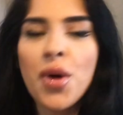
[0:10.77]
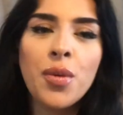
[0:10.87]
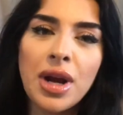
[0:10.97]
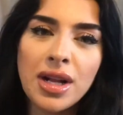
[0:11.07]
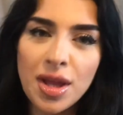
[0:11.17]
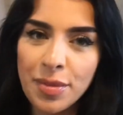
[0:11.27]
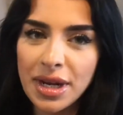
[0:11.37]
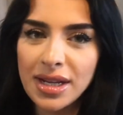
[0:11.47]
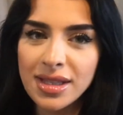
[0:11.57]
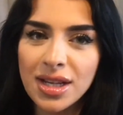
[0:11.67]
wear
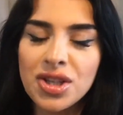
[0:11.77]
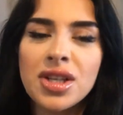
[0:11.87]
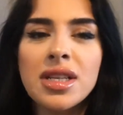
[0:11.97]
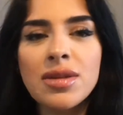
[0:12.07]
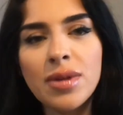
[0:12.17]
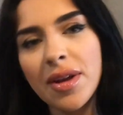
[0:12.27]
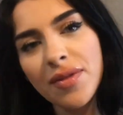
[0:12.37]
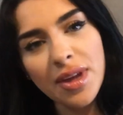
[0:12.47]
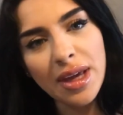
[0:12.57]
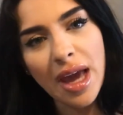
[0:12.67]
clip-in extensions when I
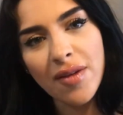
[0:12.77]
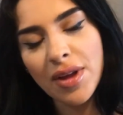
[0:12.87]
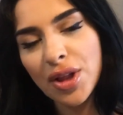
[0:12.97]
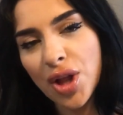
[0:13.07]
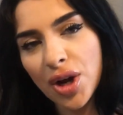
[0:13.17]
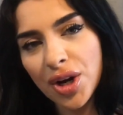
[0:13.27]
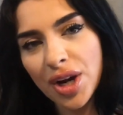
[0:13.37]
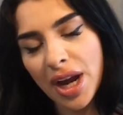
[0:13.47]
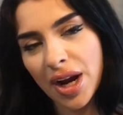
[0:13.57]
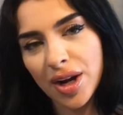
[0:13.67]
feel like having longer
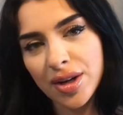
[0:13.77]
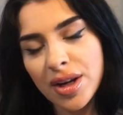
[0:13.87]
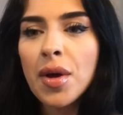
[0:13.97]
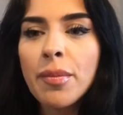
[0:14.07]
hair.